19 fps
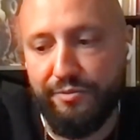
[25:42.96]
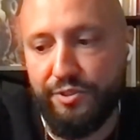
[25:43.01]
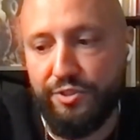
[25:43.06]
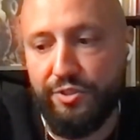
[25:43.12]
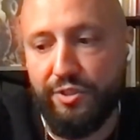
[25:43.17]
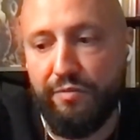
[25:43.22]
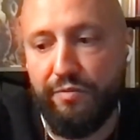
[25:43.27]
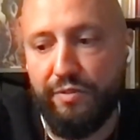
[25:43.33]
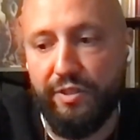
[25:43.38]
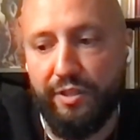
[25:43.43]

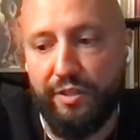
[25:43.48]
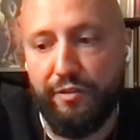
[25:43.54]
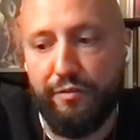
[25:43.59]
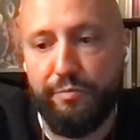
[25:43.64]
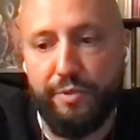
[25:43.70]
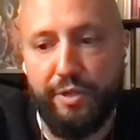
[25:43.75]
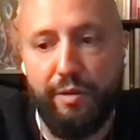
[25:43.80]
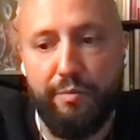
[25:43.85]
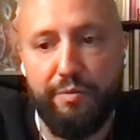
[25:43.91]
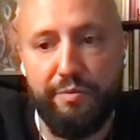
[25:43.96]
solve a lot
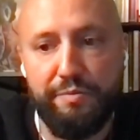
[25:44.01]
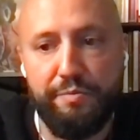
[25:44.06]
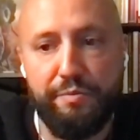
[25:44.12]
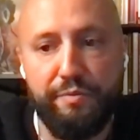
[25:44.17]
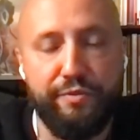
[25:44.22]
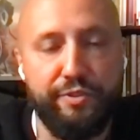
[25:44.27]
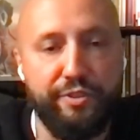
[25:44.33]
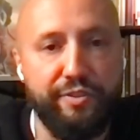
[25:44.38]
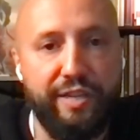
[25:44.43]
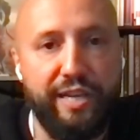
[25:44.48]
of problems
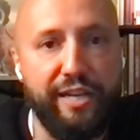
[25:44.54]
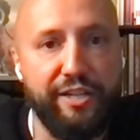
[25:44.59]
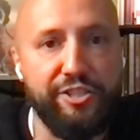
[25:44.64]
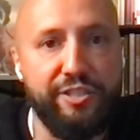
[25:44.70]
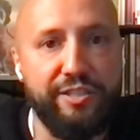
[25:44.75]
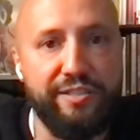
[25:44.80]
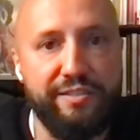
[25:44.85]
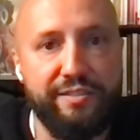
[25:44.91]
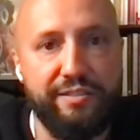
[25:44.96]
before you actually